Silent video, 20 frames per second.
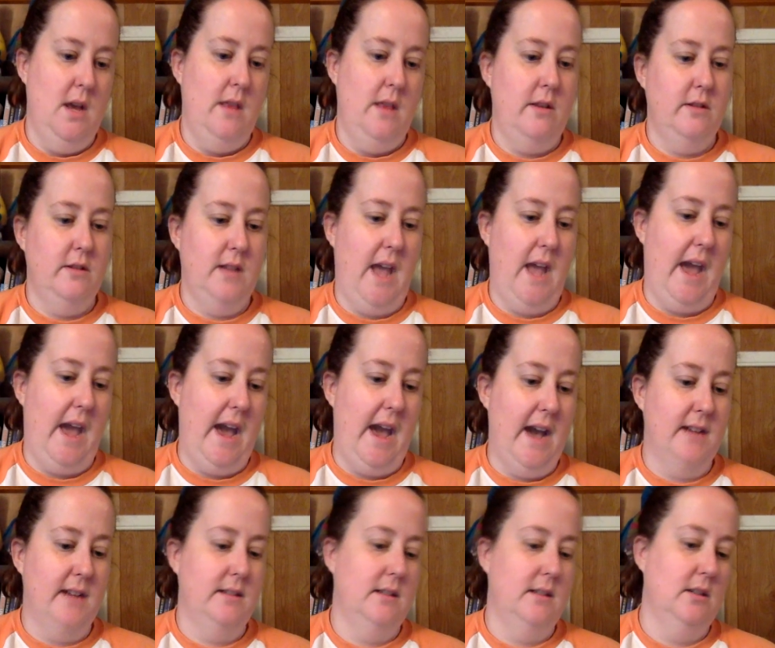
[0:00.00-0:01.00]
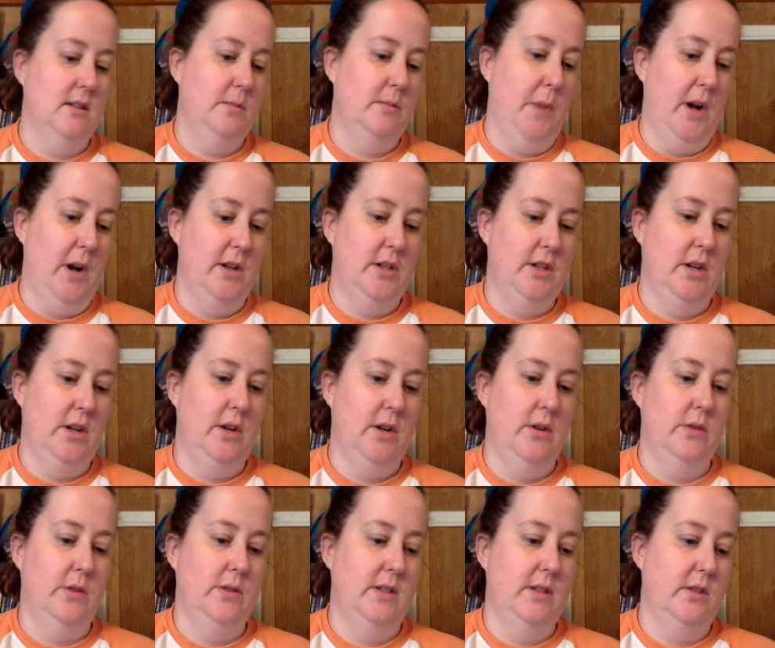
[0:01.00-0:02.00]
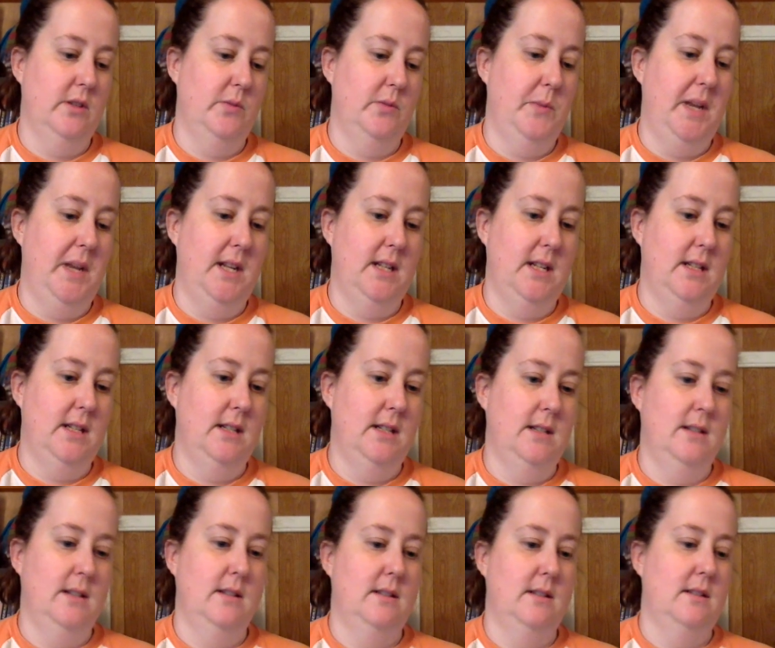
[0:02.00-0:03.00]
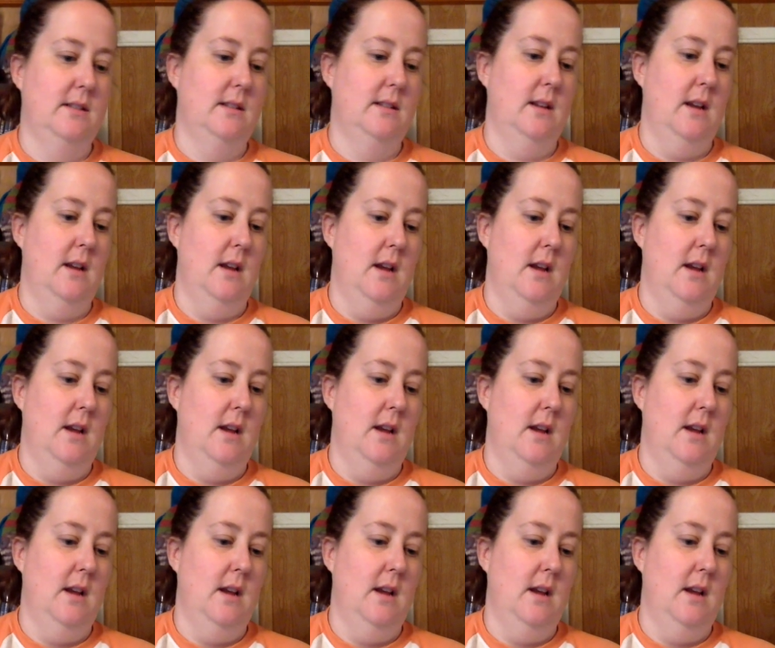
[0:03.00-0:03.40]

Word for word: There's hats, there's ponchos, there's mittens,